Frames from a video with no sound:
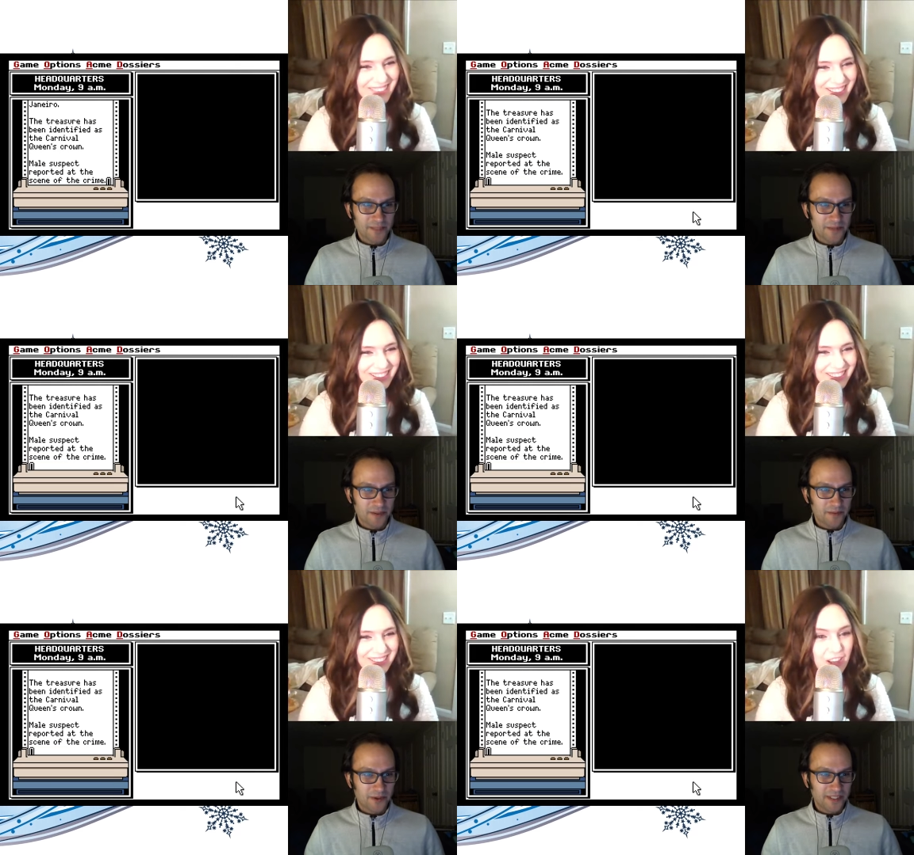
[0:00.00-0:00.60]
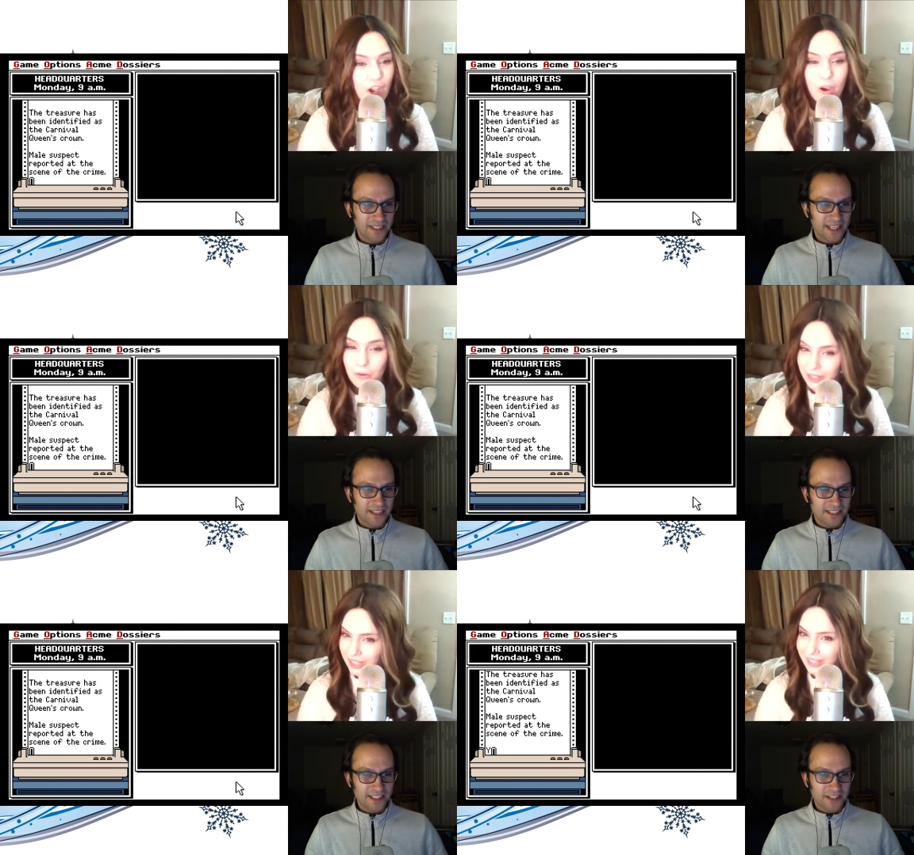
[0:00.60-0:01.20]
Speaker 1: okay. suspect reported.
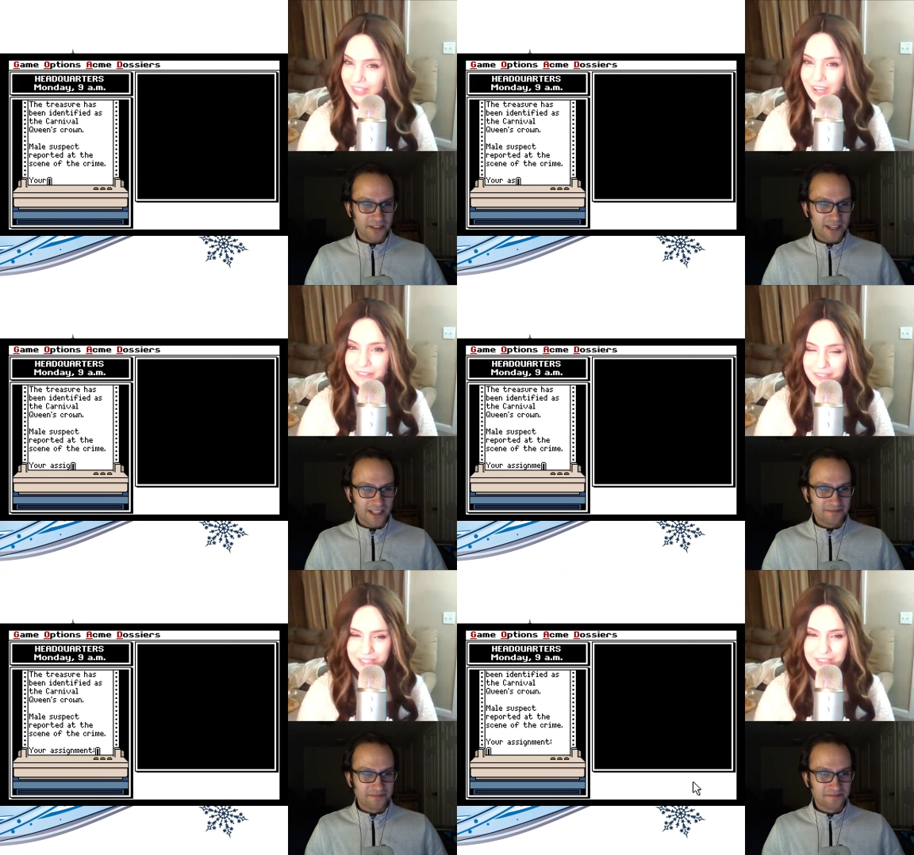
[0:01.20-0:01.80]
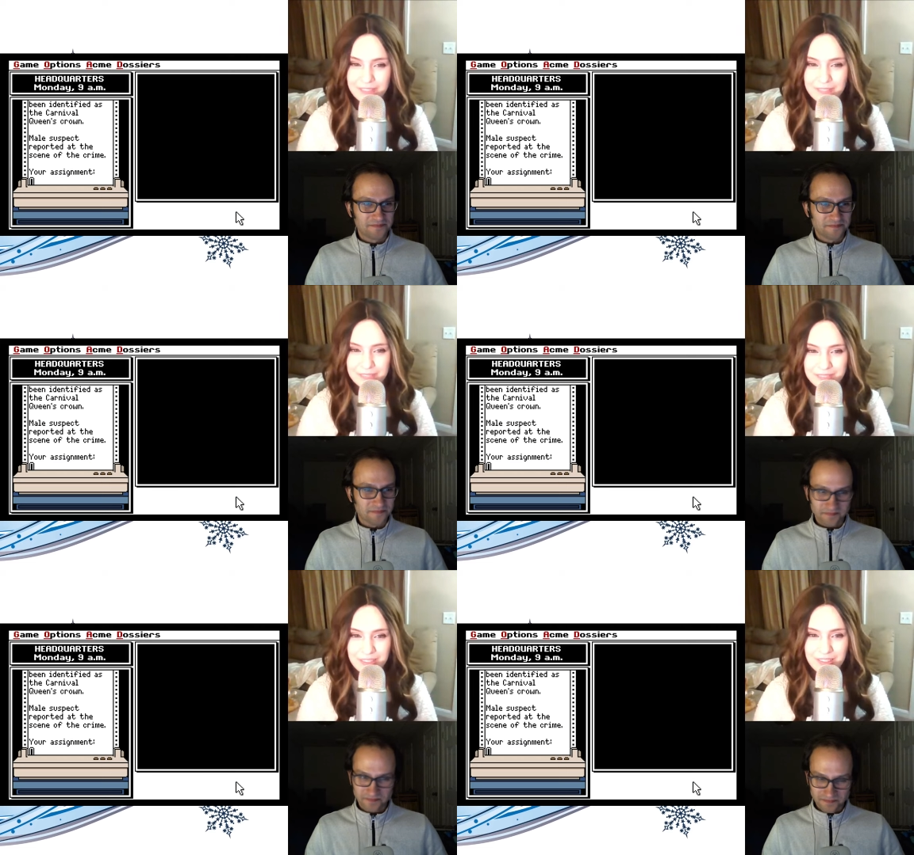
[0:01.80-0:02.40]
Okay, all right.
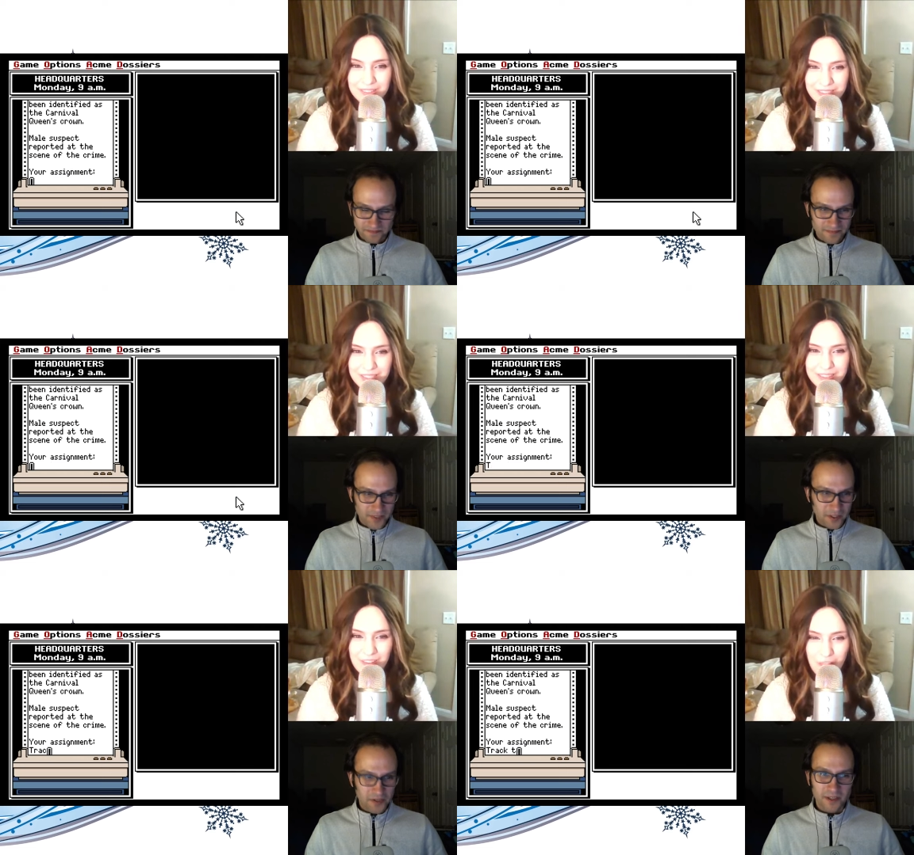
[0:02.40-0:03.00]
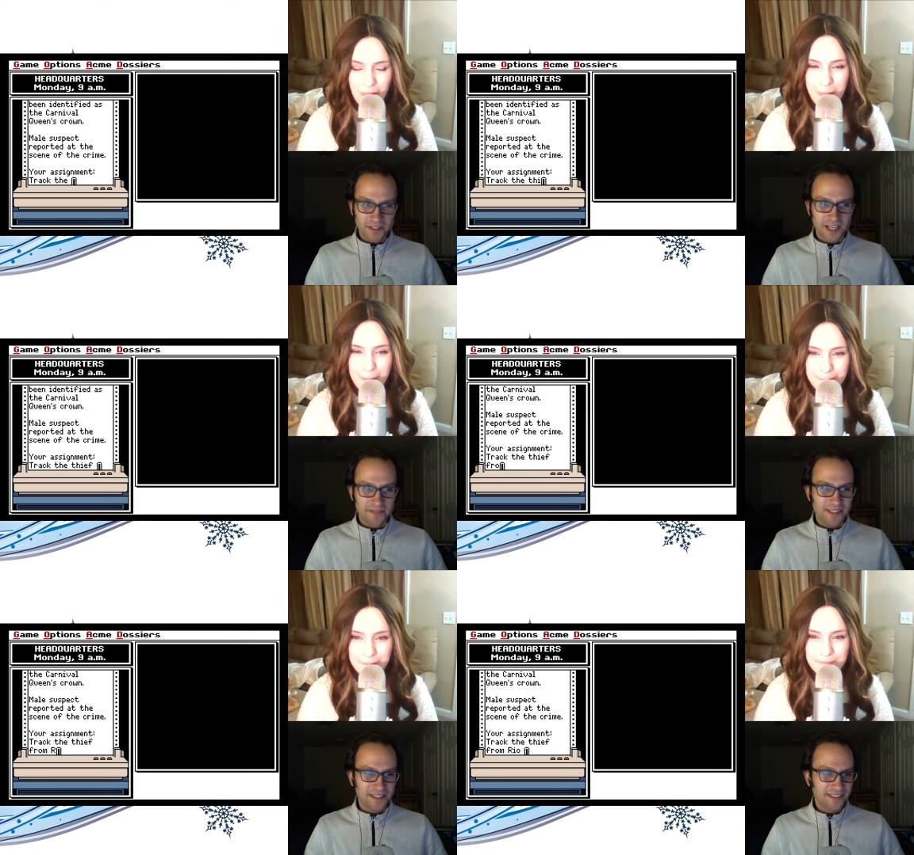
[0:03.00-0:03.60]
All right. Your
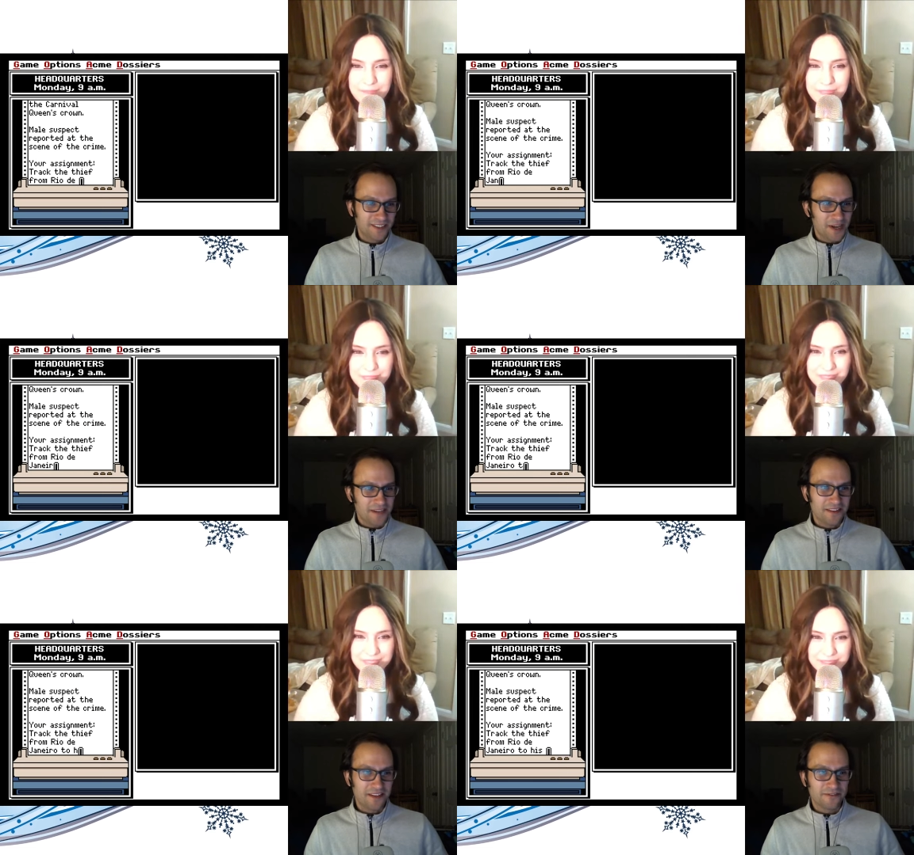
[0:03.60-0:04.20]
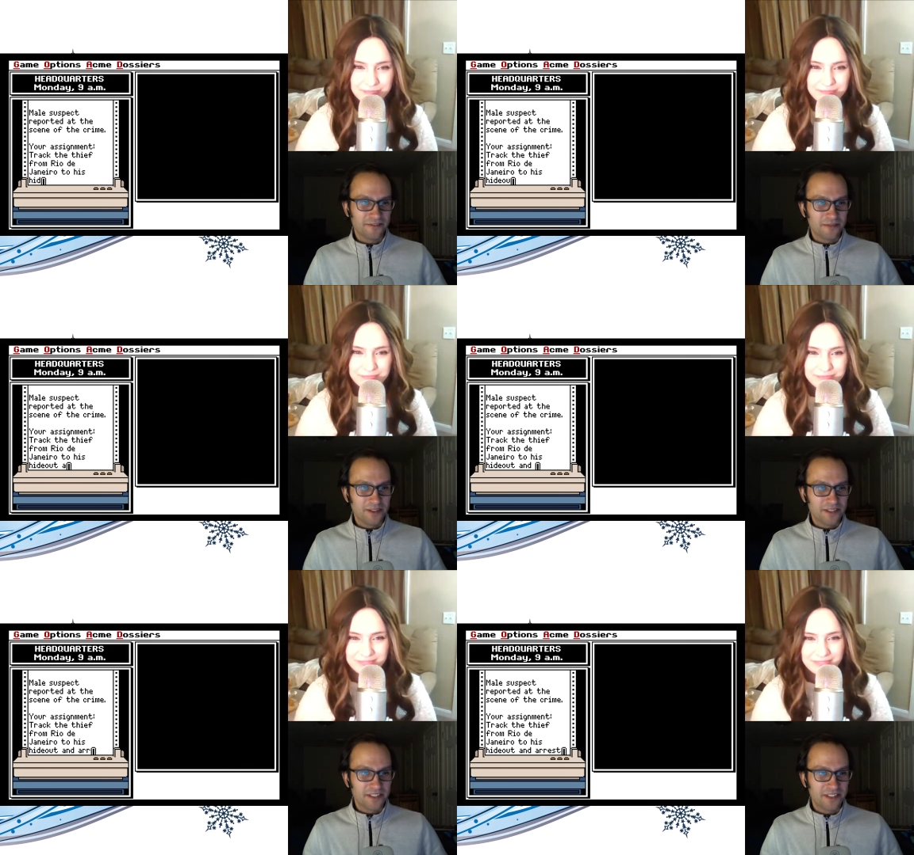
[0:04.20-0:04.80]
assignment track the thief from
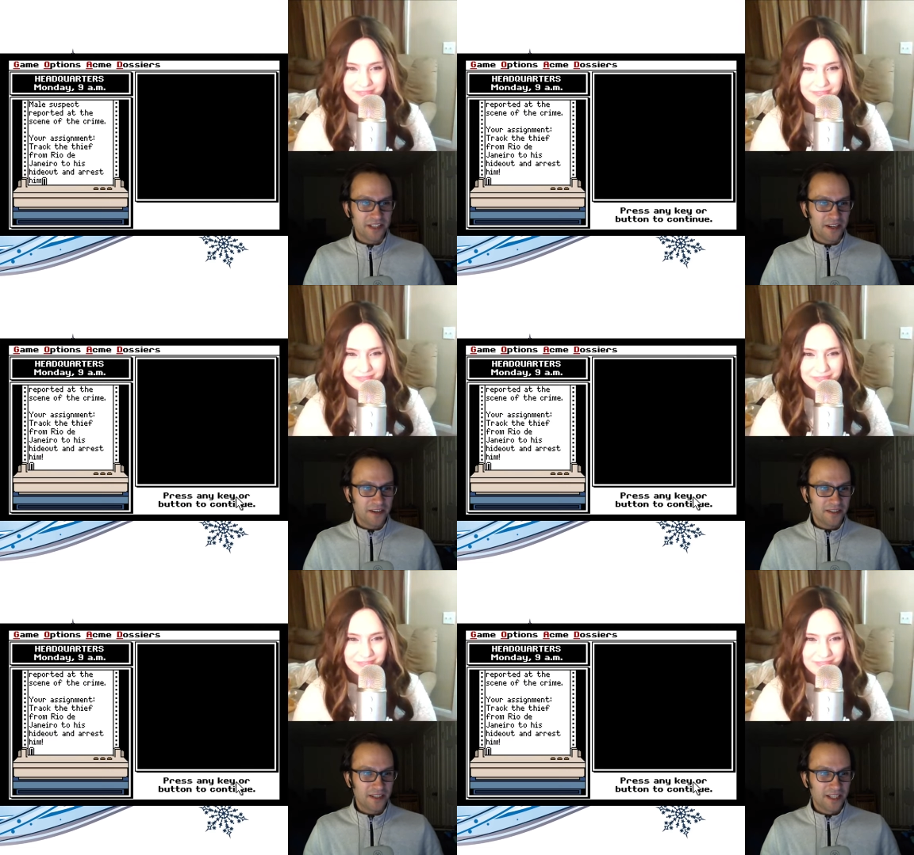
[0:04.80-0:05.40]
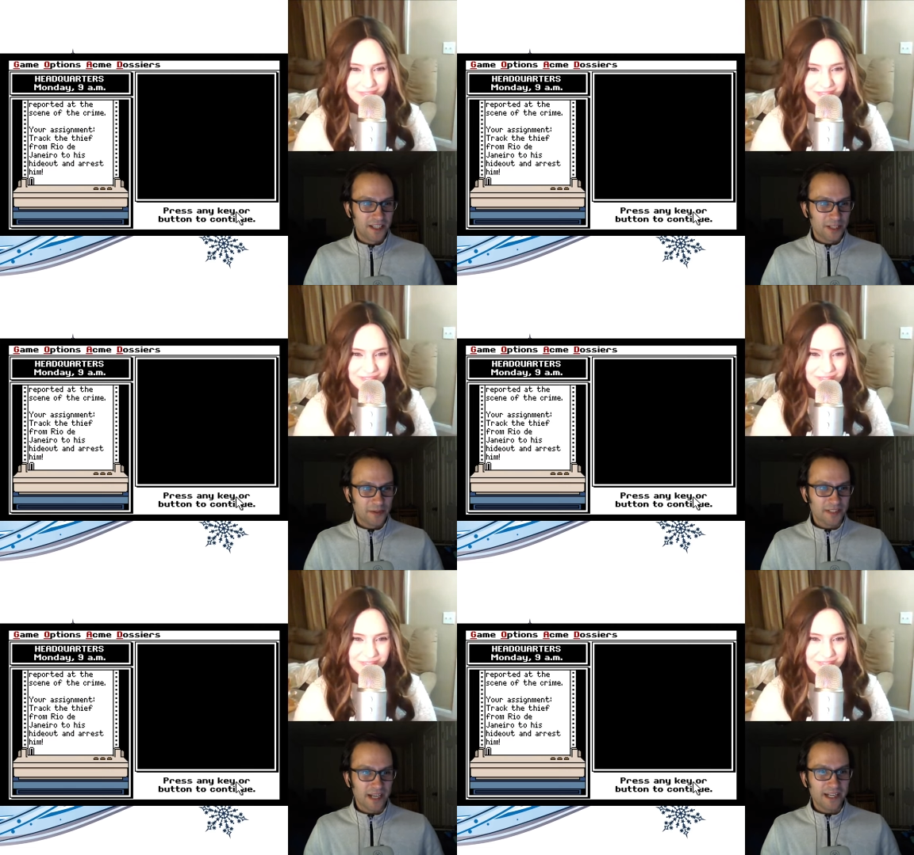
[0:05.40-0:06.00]
Rio de Janeiro
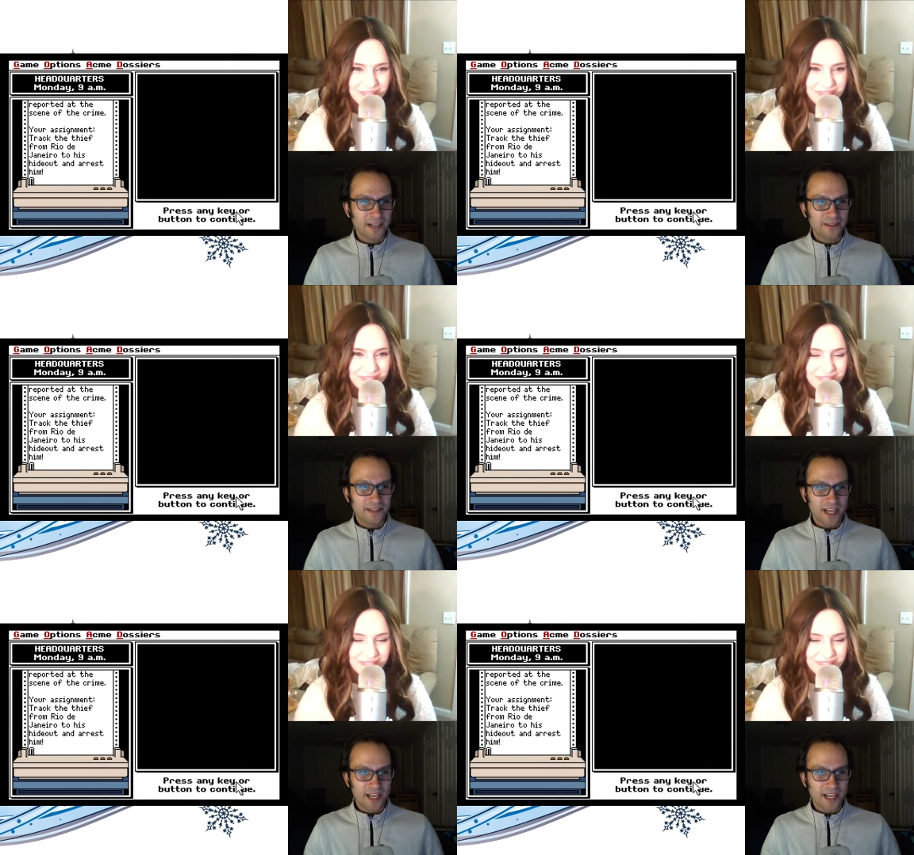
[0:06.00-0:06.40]
to his hideout